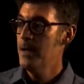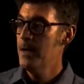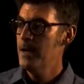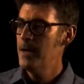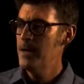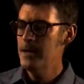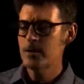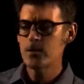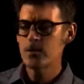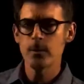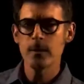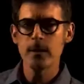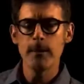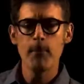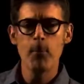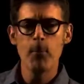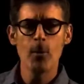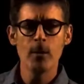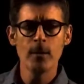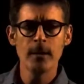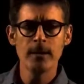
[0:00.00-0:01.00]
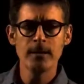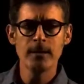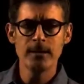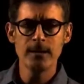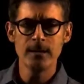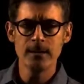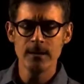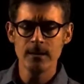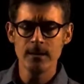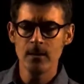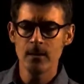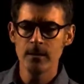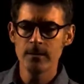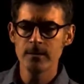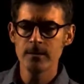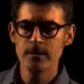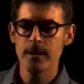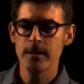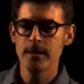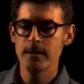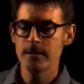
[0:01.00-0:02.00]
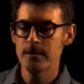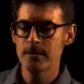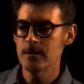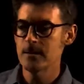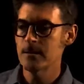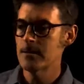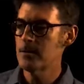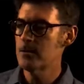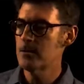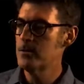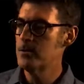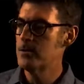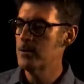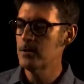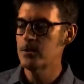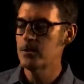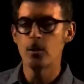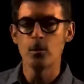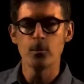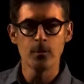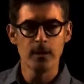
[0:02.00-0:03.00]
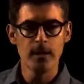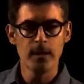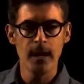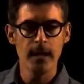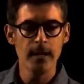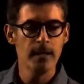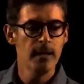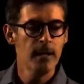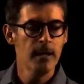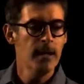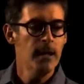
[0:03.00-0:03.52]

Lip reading: it's really an important idea that non-scientists just don't get,